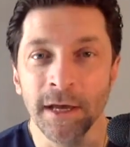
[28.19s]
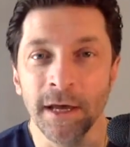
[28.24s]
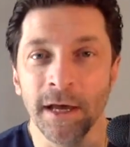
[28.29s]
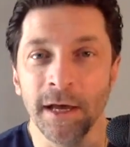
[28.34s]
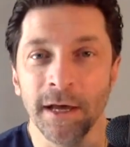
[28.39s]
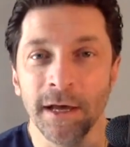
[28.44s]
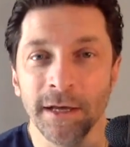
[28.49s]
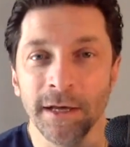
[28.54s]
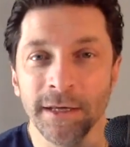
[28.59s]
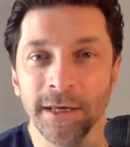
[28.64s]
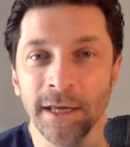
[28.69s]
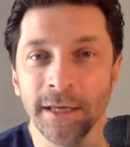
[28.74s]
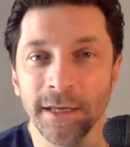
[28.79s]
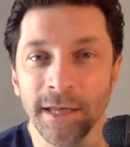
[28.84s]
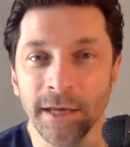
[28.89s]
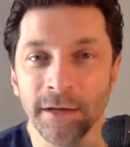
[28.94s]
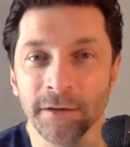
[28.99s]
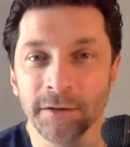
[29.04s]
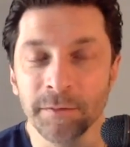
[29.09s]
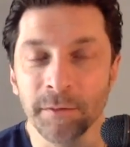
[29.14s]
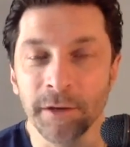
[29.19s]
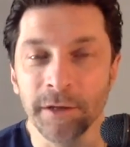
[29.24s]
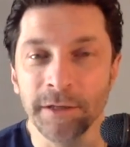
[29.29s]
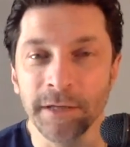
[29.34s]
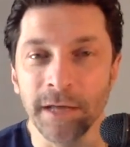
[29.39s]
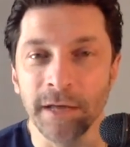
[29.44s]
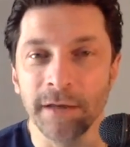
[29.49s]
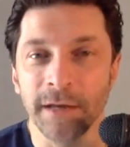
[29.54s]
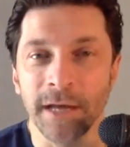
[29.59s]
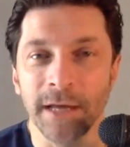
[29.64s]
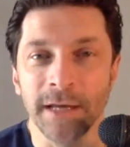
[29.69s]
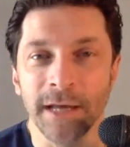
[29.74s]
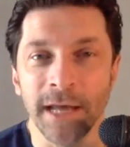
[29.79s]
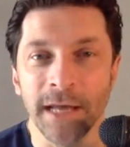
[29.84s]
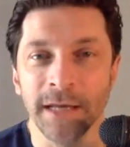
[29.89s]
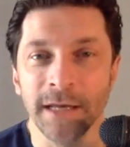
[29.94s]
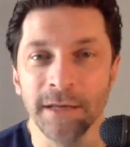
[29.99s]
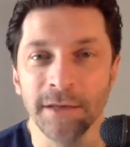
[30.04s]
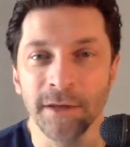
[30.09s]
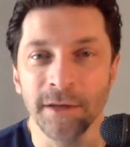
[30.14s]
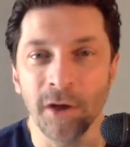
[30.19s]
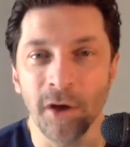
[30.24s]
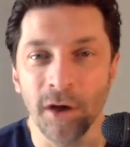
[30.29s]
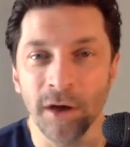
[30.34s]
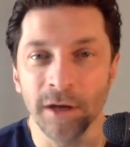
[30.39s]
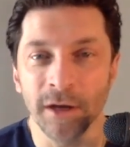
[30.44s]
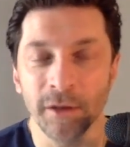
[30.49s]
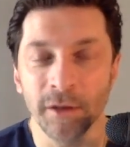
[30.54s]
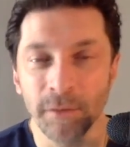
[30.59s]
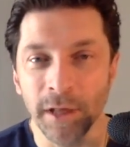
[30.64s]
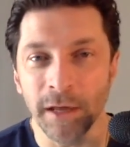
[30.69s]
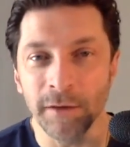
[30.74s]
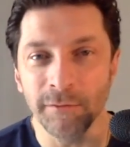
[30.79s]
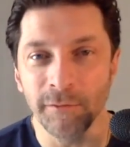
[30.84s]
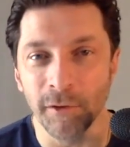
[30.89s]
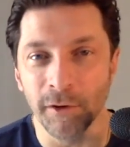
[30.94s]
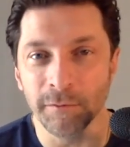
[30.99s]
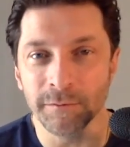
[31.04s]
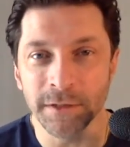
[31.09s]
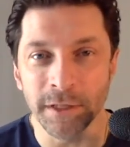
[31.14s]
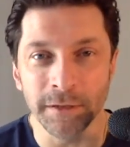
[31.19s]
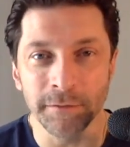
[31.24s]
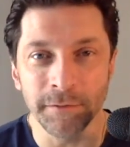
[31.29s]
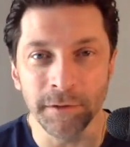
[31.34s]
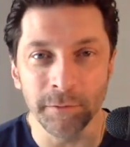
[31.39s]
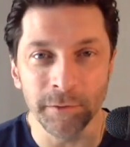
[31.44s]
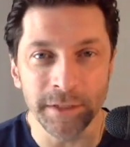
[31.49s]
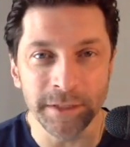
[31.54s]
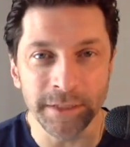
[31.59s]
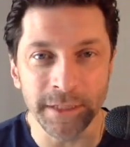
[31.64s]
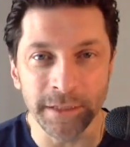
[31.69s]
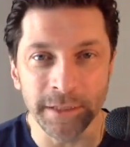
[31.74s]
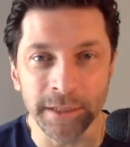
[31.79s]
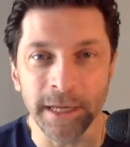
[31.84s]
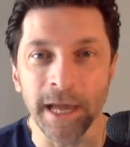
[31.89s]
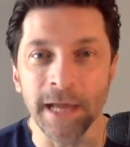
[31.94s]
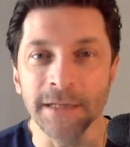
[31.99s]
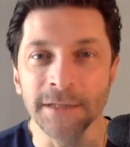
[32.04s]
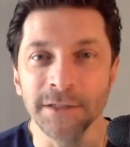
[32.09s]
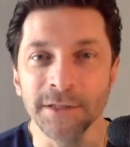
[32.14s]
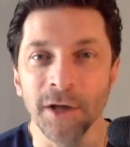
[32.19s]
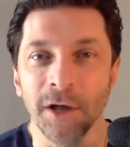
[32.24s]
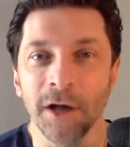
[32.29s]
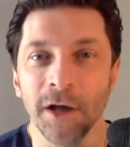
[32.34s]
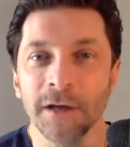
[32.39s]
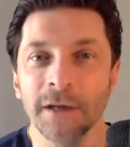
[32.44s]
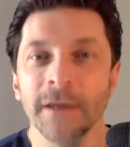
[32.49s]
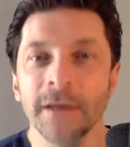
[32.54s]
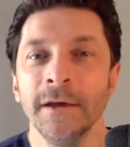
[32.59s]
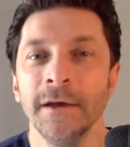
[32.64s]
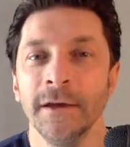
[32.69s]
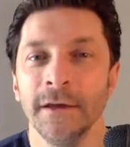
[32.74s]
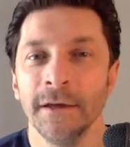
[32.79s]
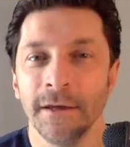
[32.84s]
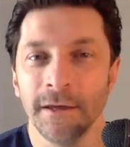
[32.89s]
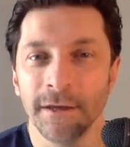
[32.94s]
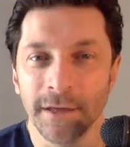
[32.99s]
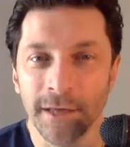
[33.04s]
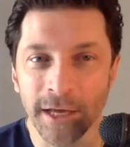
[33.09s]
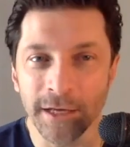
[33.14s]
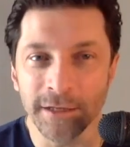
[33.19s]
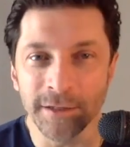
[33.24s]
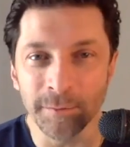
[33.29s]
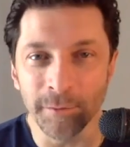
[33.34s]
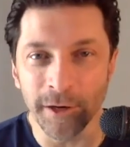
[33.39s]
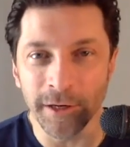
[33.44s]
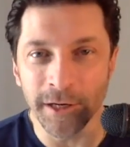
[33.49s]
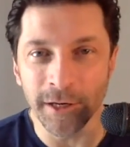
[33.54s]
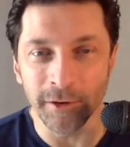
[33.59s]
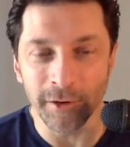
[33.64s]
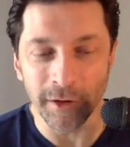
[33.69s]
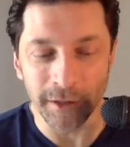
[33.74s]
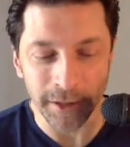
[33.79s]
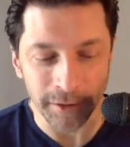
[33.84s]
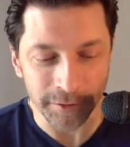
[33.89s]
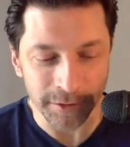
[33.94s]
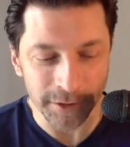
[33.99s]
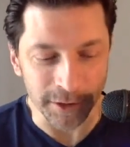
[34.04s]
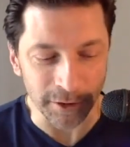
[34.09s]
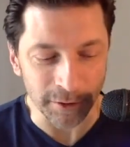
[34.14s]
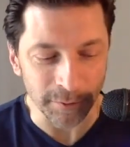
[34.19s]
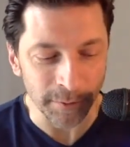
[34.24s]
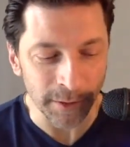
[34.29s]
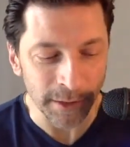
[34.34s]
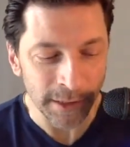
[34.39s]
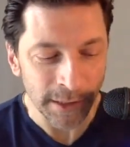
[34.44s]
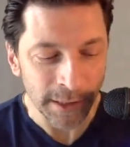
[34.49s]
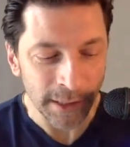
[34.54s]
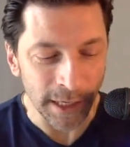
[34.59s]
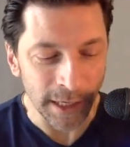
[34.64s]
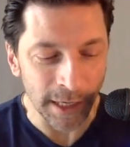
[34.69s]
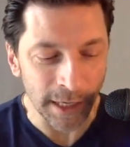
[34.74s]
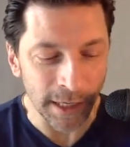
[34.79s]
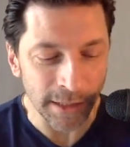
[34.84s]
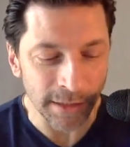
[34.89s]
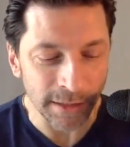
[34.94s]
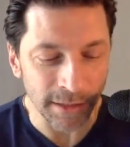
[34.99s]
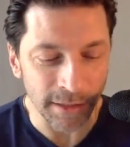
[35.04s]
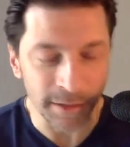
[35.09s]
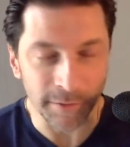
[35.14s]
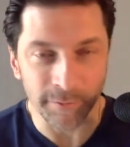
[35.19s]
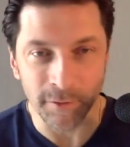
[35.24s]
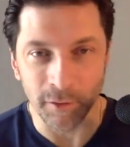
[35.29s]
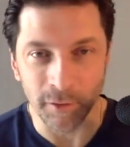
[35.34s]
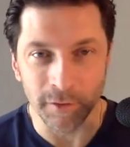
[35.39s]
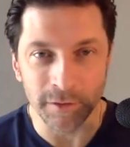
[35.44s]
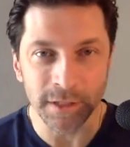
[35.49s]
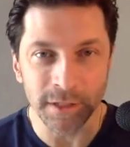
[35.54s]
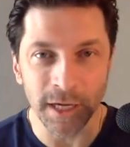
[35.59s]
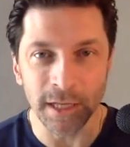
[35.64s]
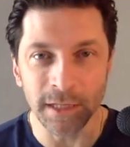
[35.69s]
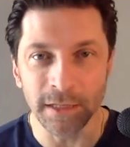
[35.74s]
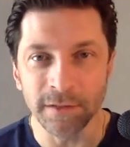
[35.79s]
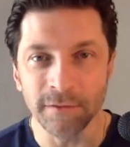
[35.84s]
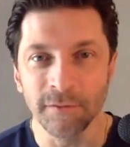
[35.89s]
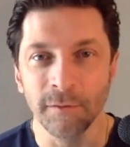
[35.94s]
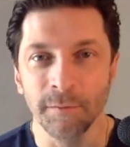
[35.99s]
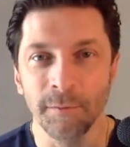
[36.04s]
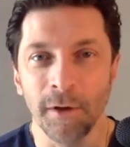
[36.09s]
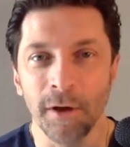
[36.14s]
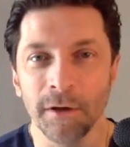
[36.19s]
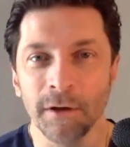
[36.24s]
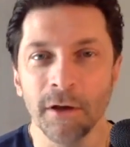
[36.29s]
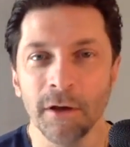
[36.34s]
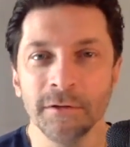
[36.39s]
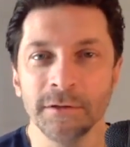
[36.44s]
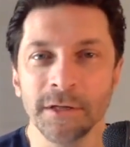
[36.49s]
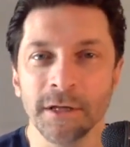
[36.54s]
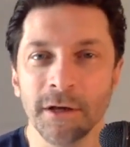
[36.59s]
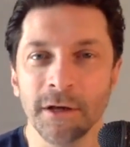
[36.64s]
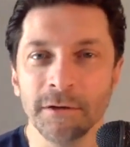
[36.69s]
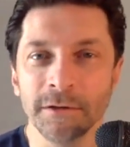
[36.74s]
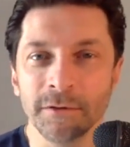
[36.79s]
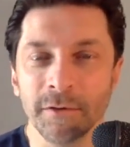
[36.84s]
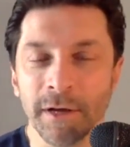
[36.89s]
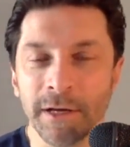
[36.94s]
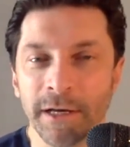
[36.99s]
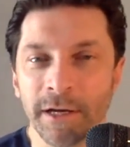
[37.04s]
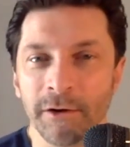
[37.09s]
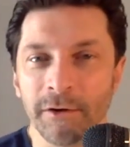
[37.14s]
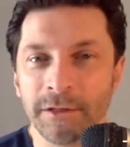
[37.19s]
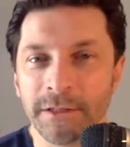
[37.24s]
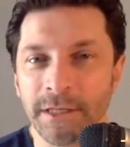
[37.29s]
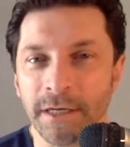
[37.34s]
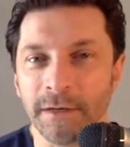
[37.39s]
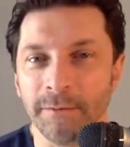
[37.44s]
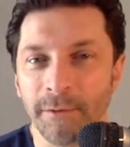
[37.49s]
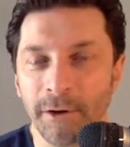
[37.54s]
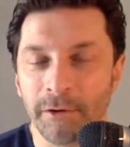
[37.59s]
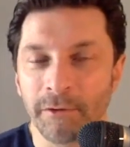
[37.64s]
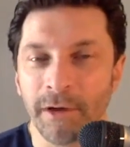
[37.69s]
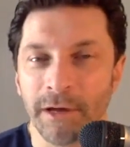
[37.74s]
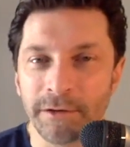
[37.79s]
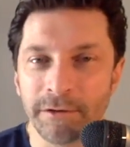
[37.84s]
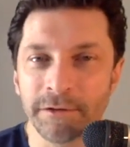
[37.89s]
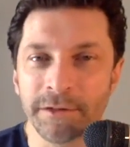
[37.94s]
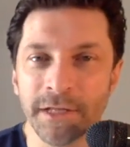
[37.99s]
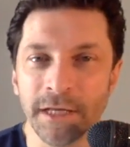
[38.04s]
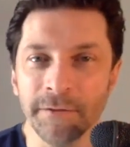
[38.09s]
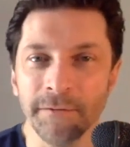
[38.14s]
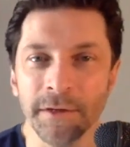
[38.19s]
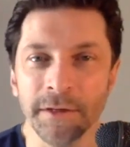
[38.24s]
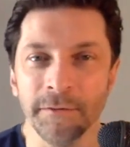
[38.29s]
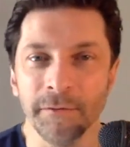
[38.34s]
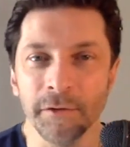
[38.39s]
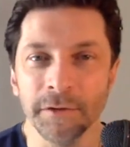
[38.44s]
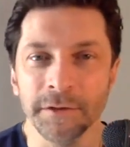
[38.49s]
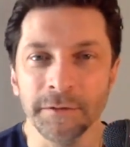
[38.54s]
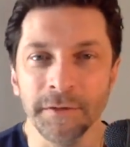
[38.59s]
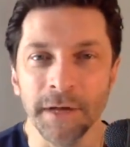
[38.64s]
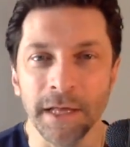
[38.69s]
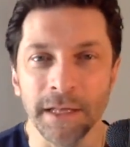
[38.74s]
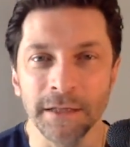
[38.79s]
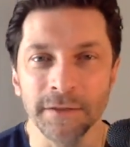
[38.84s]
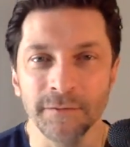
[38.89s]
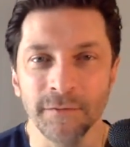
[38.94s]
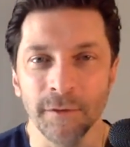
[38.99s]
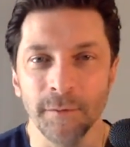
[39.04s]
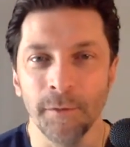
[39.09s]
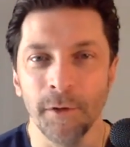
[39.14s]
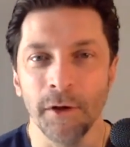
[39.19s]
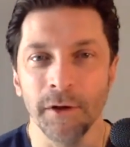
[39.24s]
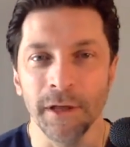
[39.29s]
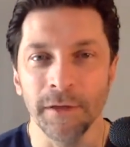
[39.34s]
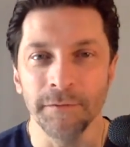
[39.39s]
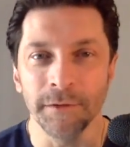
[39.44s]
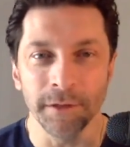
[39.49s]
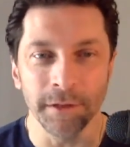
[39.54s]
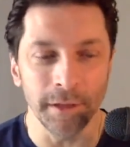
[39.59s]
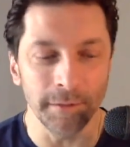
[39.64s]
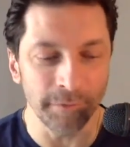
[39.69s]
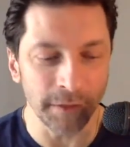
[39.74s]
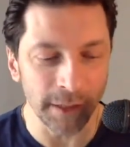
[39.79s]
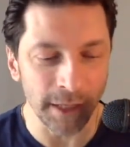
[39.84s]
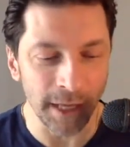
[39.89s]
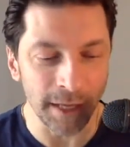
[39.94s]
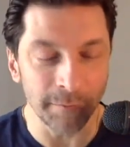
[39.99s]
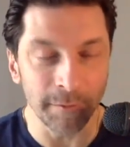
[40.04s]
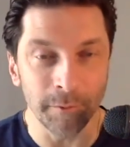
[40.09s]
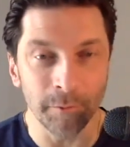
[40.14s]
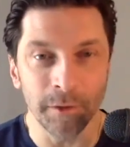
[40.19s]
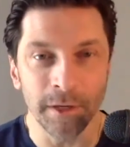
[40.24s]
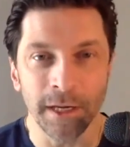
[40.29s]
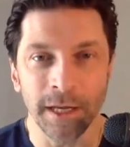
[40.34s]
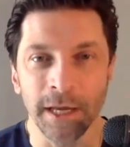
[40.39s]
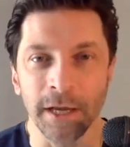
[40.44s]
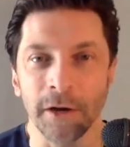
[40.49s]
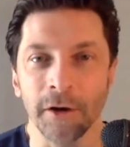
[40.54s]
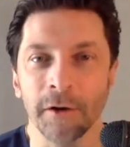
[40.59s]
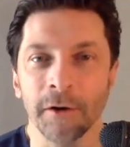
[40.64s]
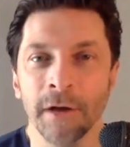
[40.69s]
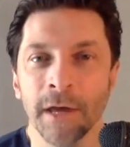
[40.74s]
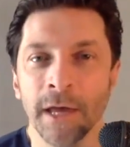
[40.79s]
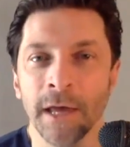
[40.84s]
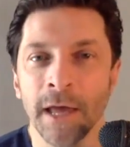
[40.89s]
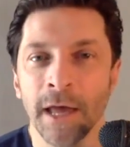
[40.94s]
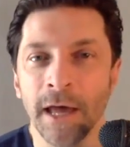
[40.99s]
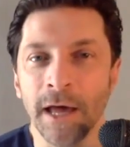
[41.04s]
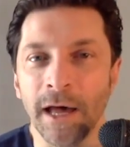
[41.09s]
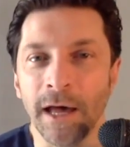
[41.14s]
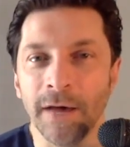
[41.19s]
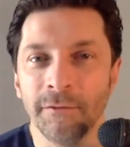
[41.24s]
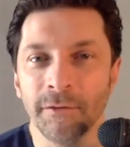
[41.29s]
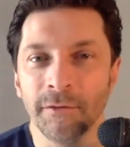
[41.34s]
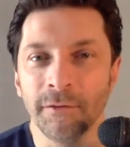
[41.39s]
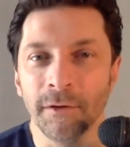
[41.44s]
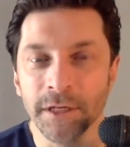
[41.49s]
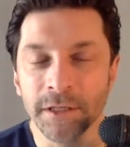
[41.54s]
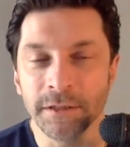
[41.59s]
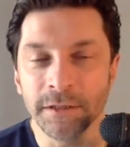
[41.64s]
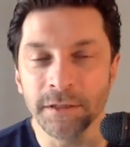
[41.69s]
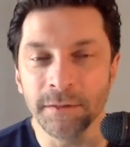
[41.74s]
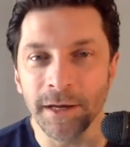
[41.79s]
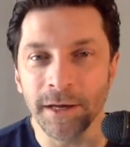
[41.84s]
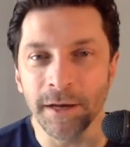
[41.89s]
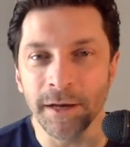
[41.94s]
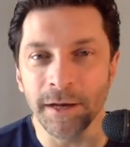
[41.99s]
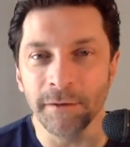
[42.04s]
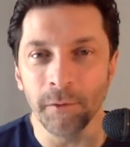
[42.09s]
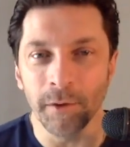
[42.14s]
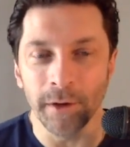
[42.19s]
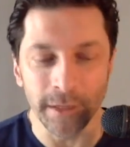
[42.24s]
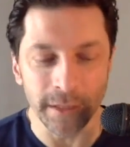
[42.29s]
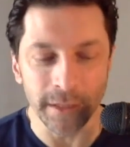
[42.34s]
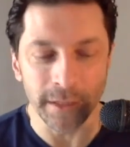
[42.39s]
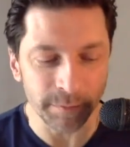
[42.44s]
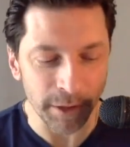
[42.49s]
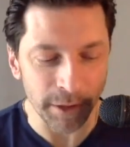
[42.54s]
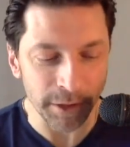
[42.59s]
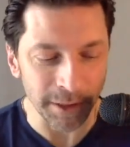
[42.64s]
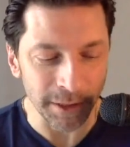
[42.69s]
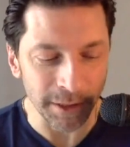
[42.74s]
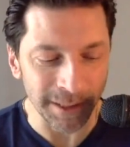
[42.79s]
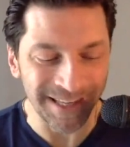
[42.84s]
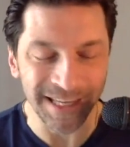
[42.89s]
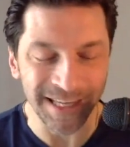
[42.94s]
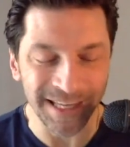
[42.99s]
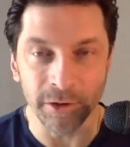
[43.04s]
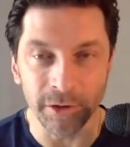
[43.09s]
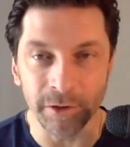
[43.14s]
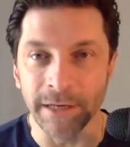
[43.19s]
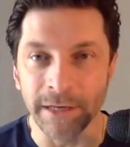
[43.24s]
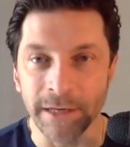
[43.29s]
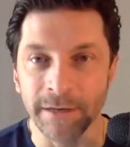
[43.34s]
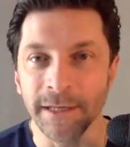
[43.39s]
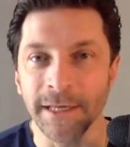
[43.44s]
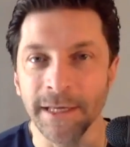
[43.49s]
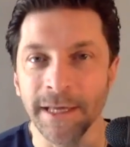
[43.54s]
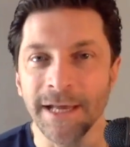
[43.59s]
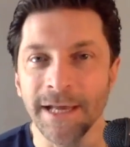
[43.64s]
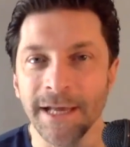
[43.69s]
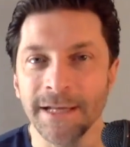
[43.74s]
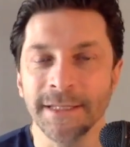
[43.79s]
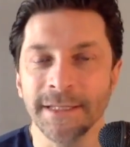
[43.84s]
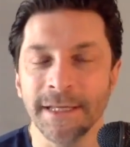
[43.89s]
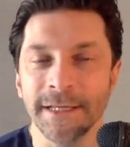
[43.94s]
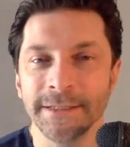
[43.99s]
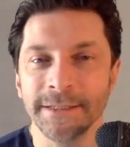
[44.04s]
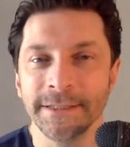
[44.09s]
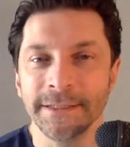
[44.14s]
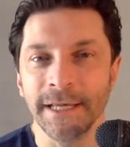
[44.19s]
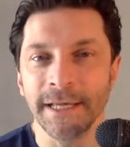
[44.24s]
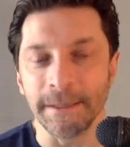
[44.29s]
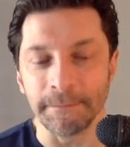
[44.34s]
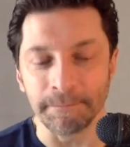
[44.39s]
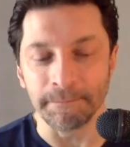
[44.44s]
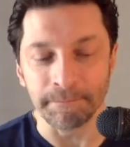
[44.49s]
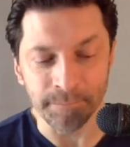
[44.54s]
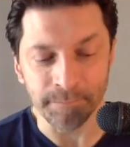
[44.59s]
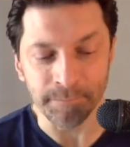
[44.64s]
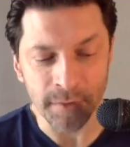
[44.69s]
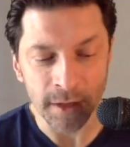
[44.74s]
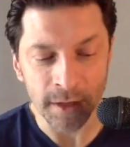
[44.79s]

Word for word: Again, Gators Breakdown on any of the audio platforms. And if you want to see the guys talk, you catch them right here on YouTube. And, of course, college football coast to coast right here at Mark Rogers TV, the voice of college football. If you love the game and want to hear from just about everyone, especially here in the SEC.